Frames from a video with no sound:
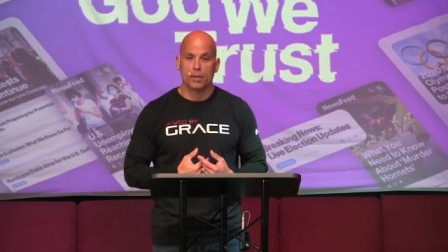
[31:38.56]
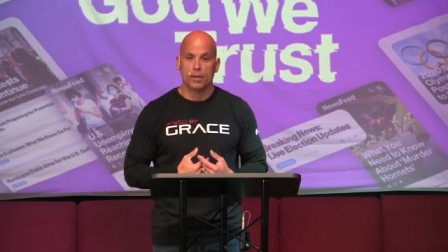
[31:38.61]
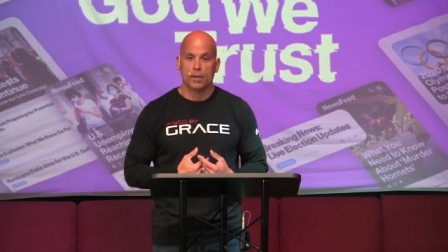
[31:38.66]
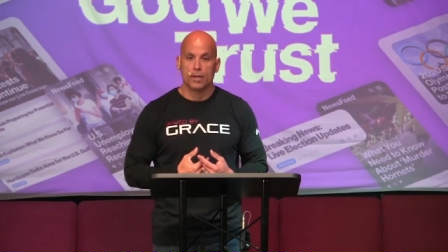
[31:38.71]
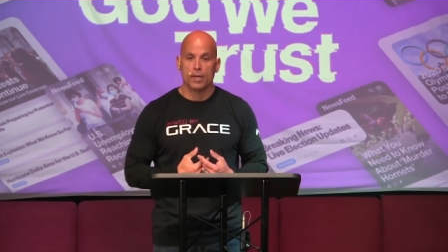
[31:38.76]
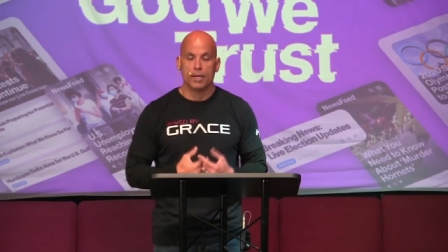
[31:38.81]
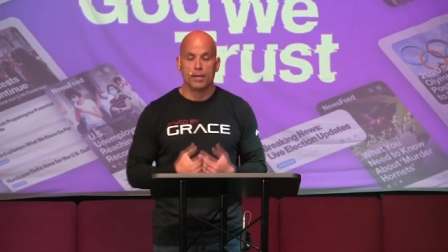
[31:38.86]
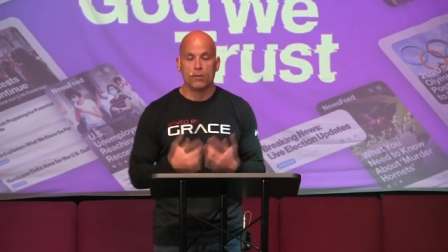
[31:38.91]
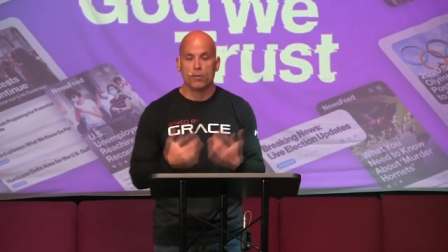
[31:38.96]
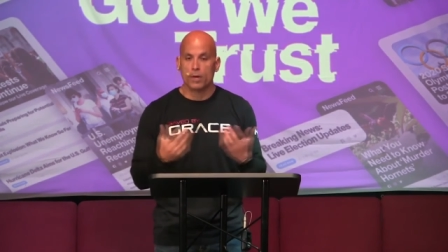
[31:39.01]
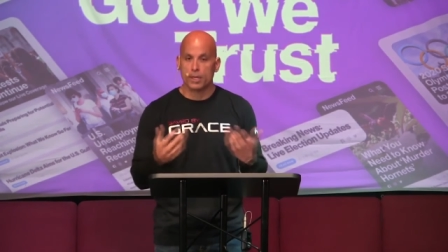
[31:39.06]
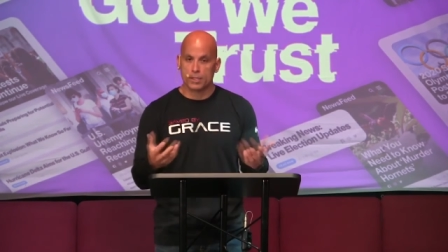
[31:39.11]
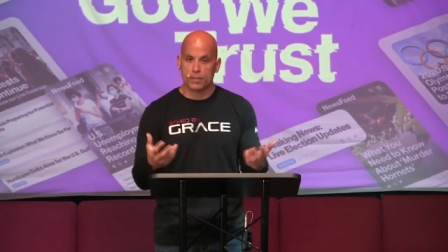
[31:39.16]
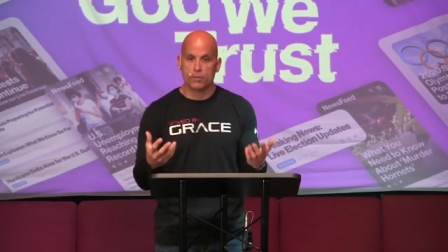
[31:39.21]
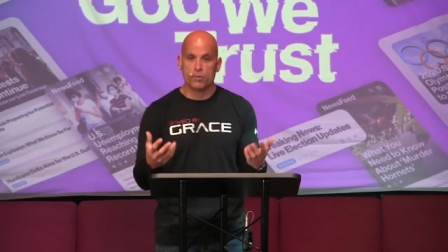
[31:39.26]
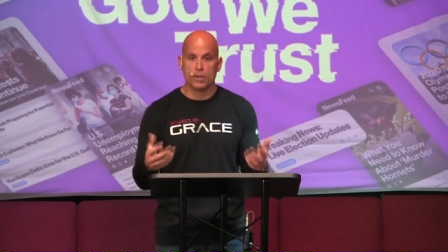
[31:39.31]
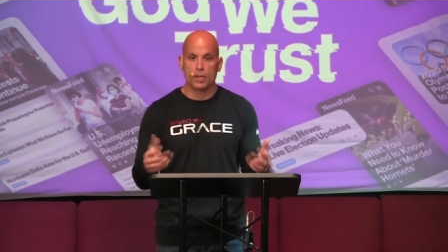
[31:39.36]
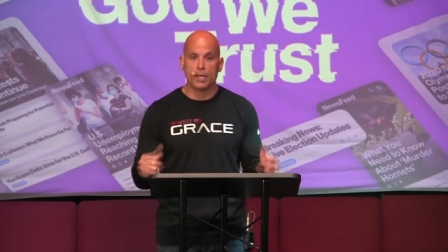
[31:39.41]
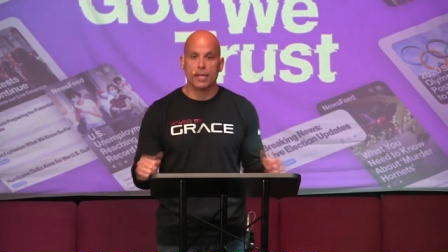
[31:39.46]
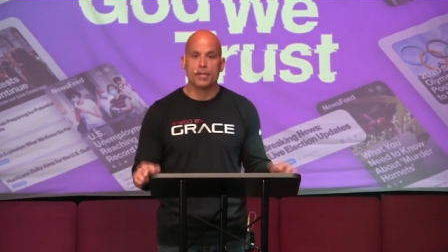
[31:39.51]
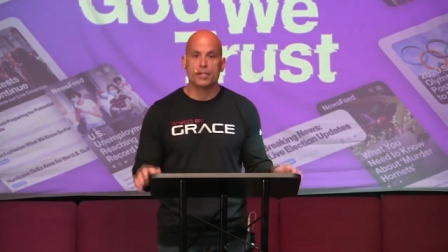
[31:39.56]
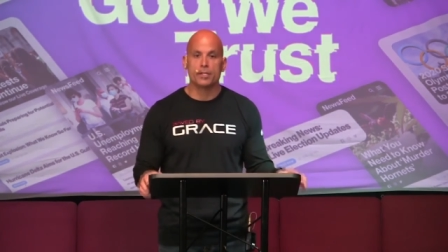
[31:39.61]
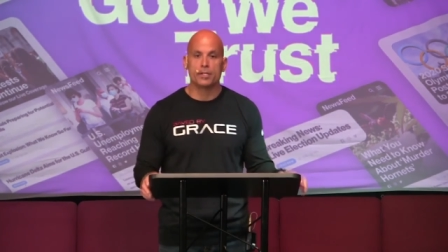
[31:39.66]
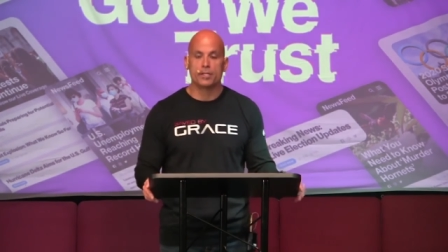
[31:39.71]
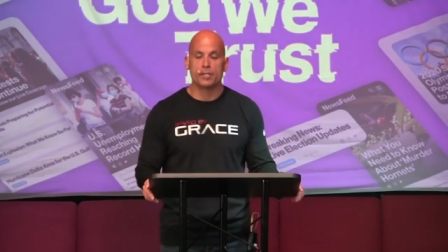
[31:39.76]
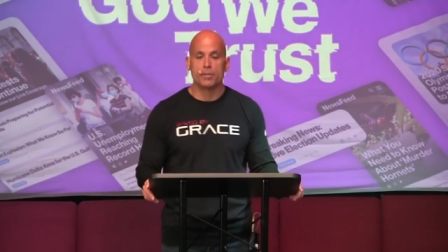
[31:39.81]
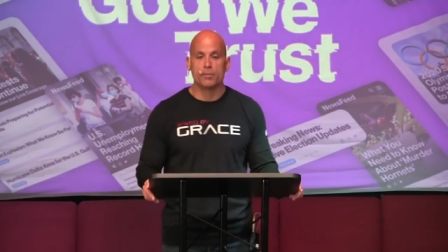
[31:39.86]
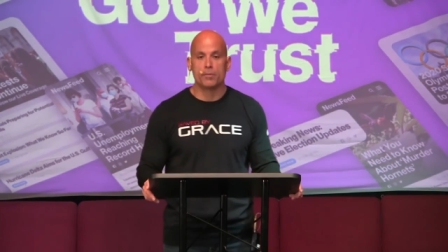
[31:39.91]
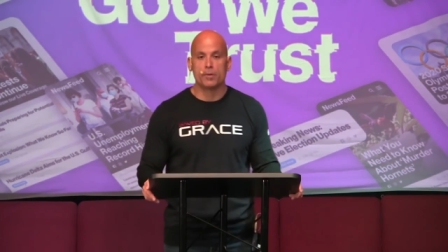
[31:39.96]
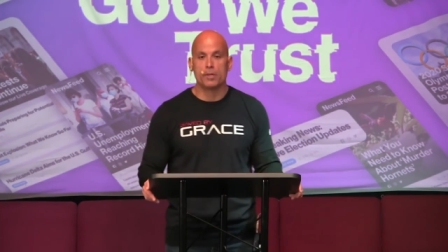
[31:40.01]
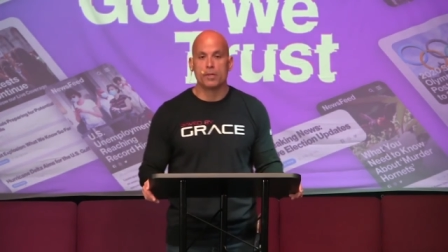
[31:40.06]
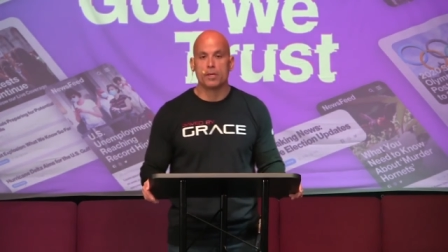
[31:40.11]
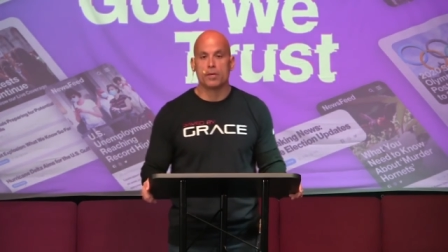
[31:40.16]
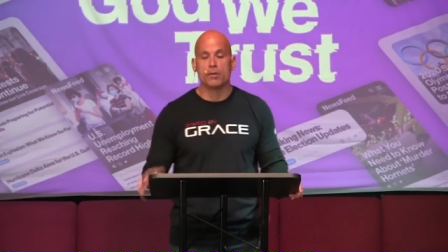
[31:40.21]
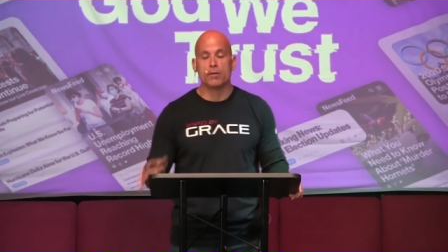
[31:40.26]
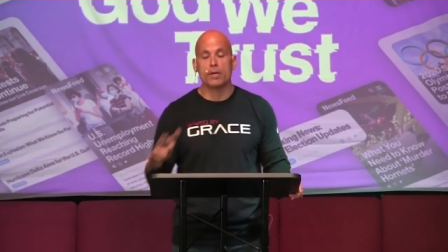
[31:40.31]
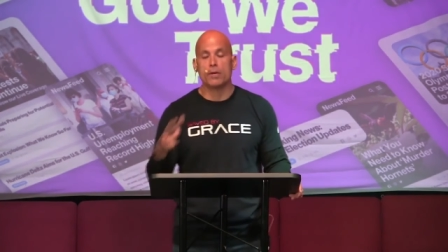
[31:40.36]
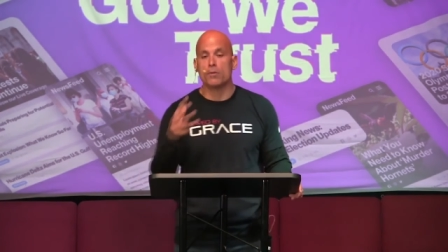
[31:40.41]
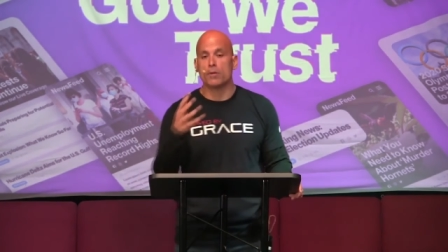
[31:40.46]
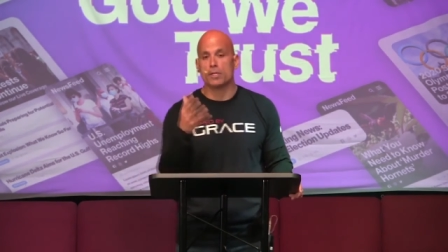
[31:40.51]
And he wants a relationship with you.
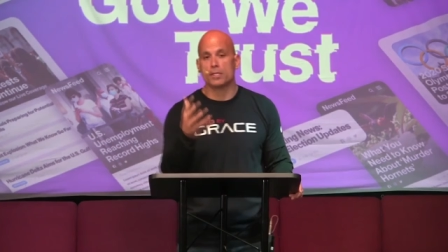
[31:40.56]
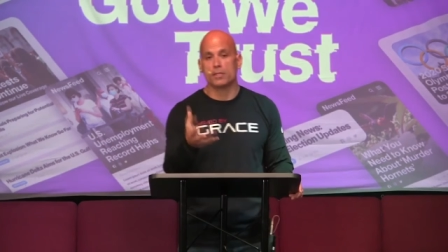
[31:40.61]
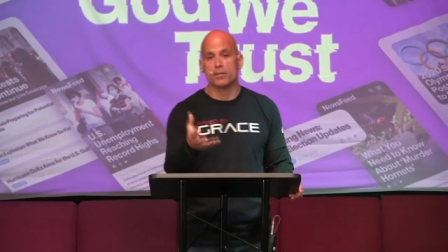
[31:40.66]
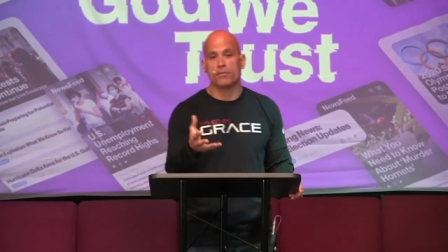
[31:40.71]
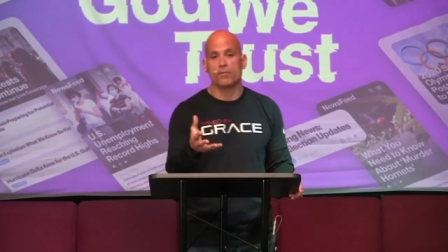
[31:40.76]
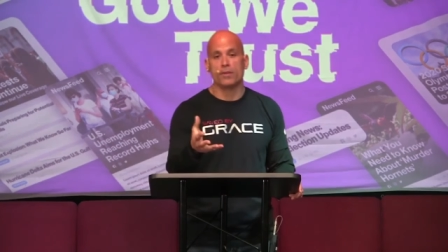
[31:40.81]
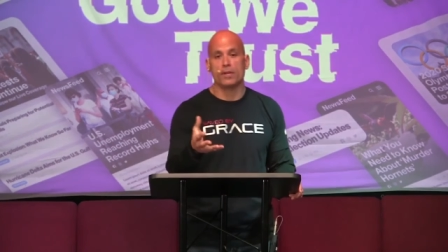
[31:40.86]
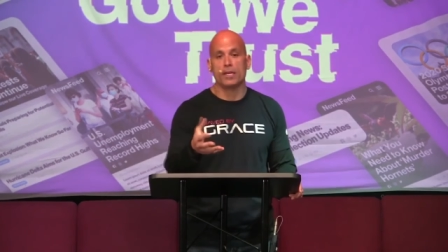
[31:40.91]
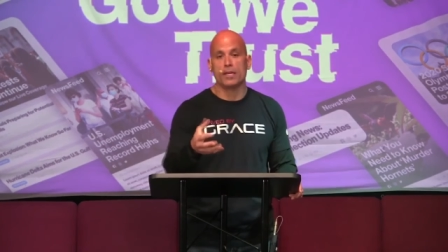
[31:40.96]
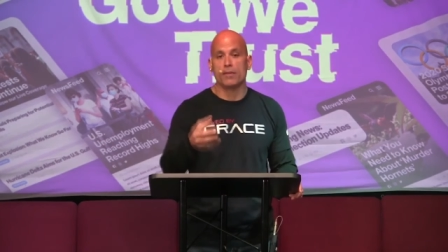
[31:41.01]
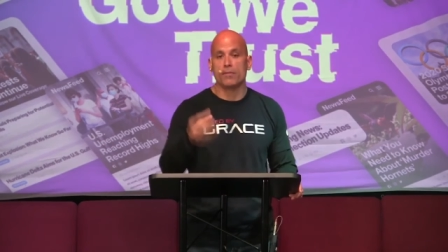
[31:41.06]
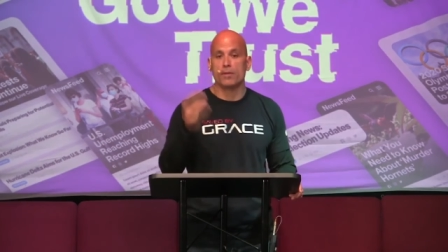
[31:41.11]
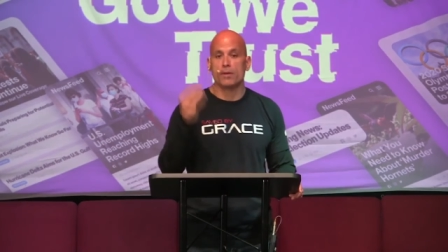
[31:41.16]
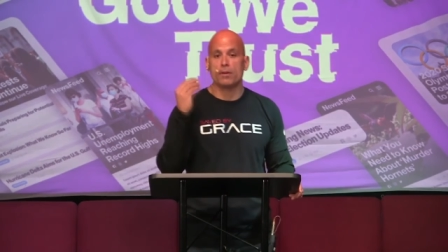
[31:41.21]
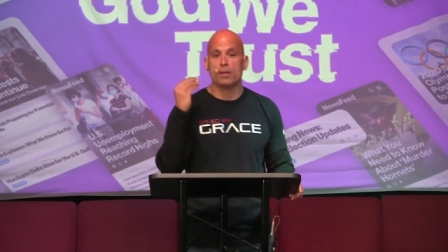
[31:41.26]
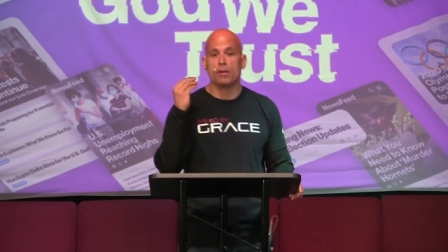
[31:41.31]
He wants to forgive you.